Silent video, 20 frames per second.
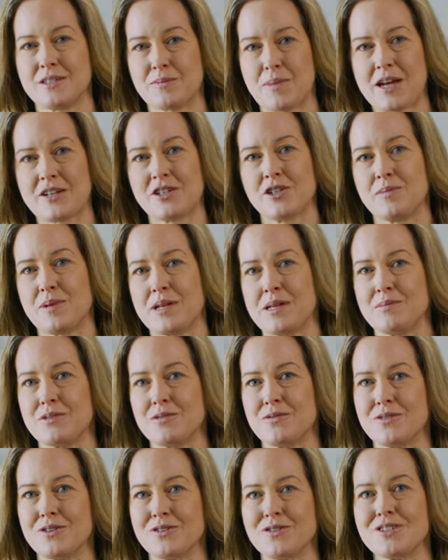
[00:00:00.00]
special baby
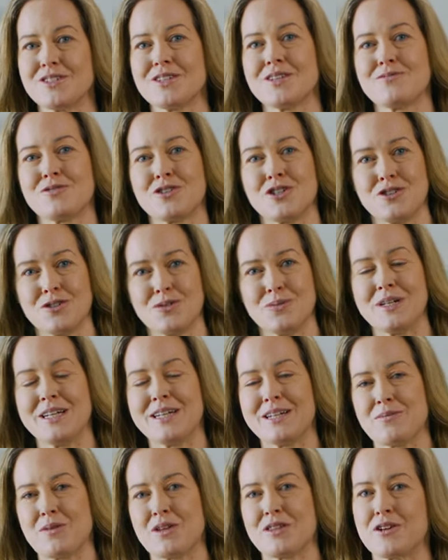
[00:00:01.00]
foods to do
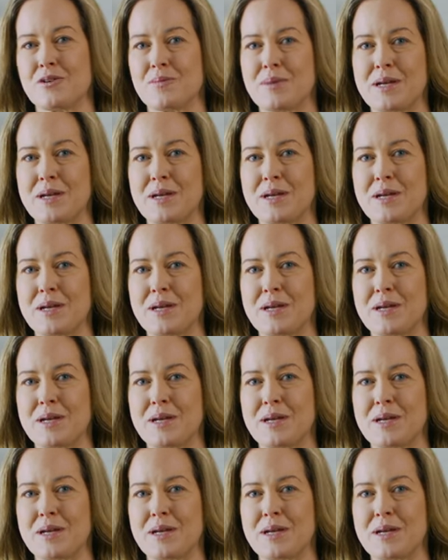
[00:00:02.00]
weaning with your